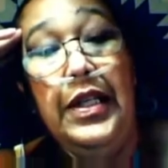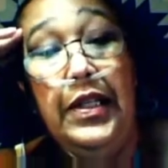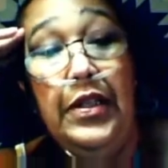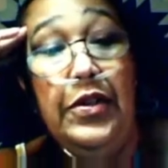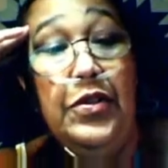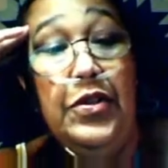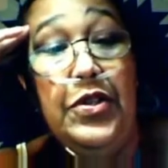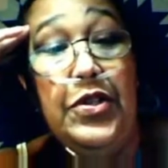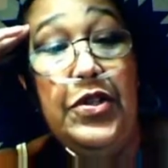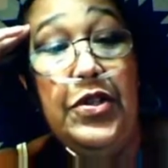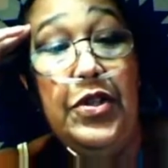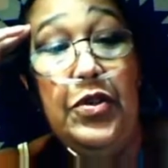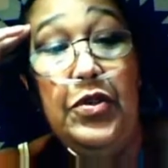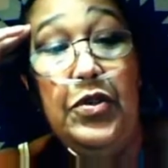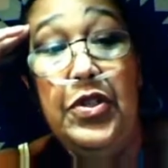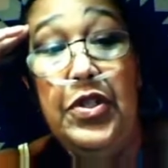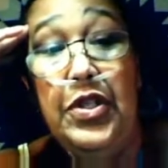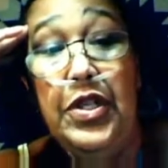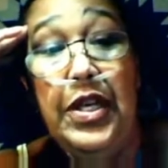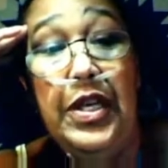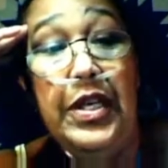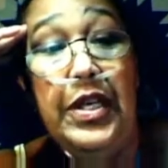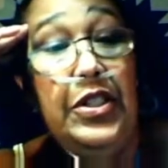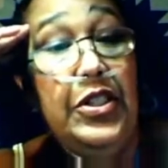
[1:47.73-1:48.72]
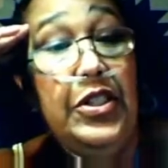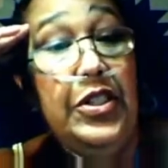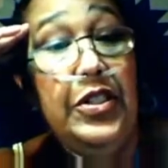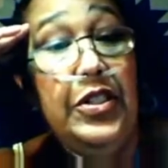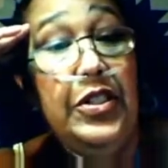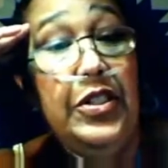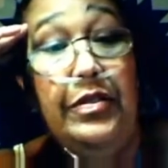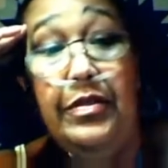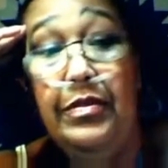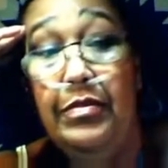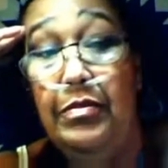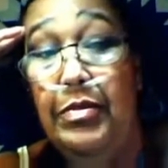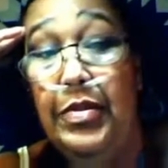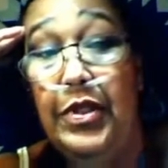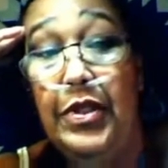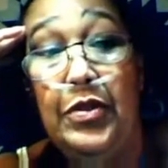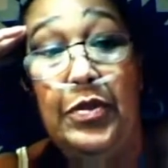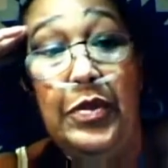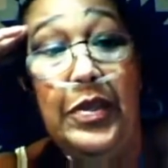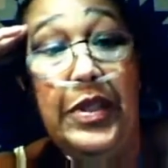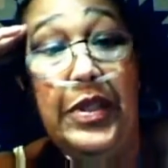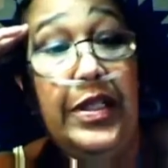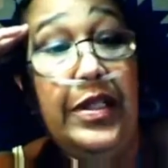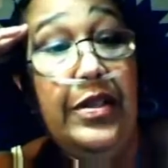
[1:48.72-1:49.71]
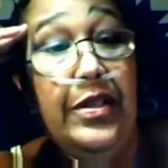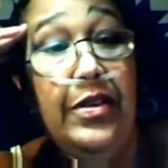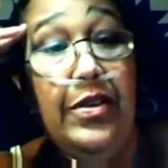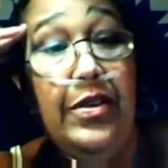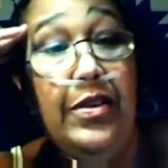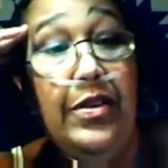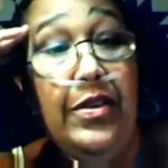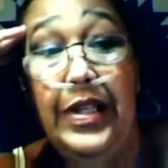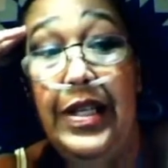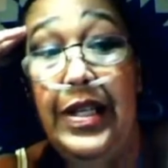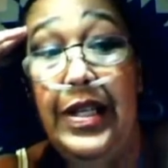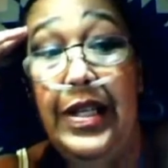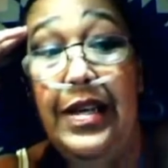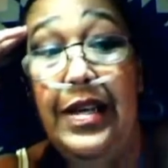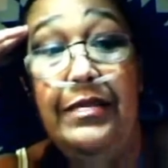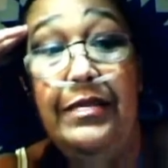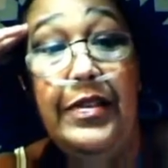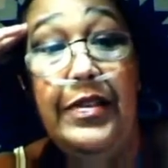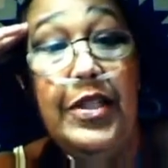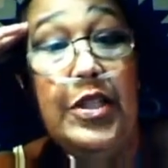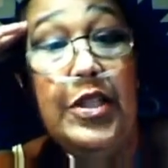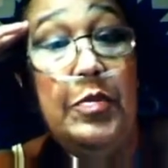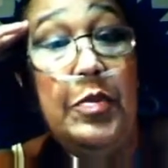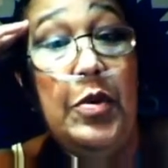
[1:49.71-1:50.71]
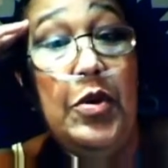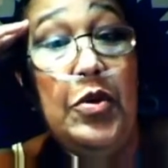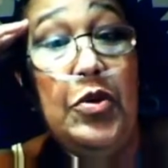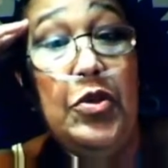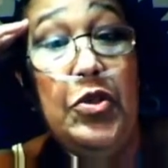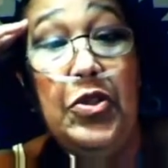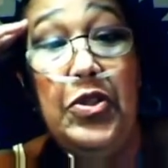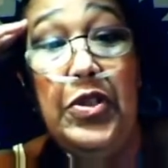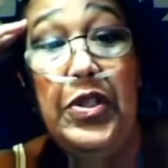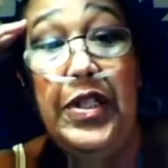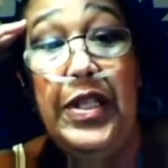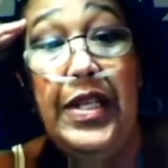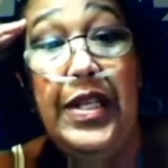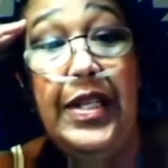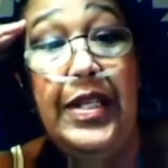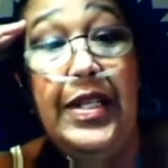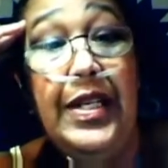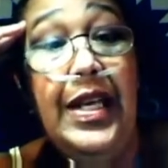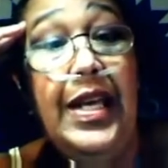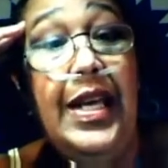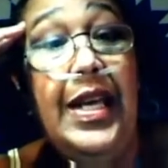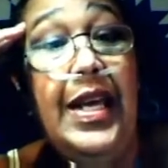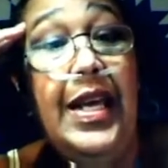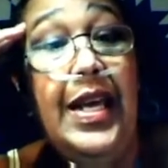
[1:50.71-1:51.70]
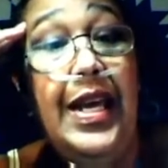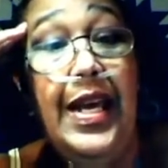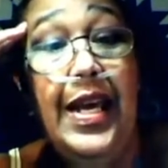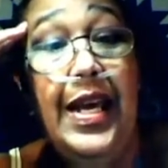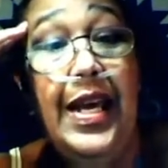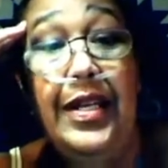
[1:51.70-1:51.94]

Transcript: a clear association between early life exposure to lead